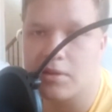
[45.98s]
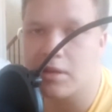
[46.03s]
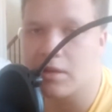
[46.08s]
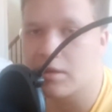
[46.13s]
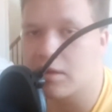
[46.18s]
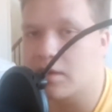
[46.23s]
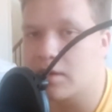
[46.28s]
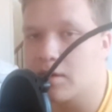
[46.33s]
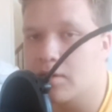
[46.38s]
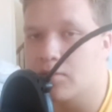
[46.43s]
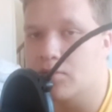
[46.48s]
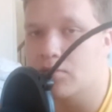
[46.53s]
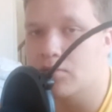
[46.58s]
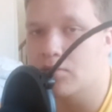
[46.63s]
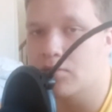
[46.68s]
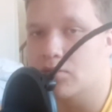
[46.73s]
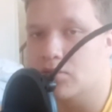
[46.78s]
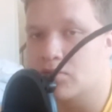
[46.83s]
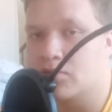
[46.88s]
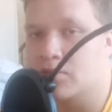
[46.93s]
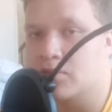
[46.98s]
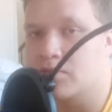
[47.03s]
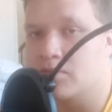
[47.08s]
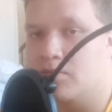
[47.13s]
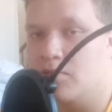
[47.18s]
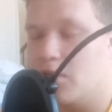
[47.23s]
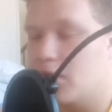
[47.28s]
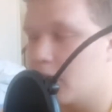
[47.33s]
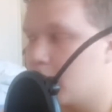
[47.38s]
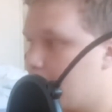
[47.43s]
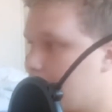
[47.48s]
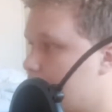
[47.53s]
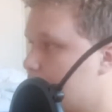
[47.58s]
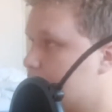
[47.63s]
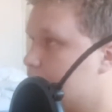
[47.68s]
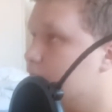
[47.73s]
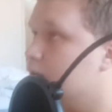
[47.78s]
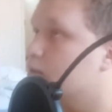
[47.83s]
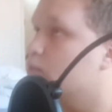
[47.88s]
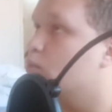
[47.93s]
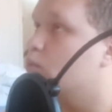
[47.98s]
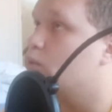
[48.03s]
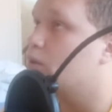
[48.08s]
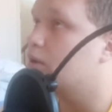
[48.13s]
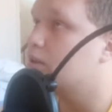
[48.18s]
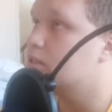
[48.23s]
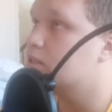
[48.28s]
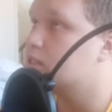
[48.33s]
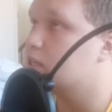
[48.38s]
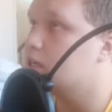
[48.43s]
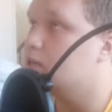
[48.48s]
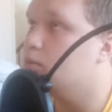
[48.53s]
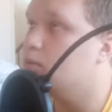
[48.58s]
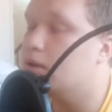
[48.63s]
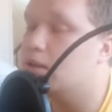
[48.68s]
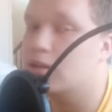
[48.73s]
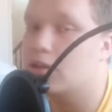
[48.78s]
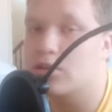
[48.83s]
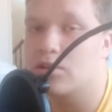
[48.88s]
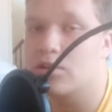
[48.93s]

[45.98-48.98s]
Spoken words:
thing that I was really hated: the scene when the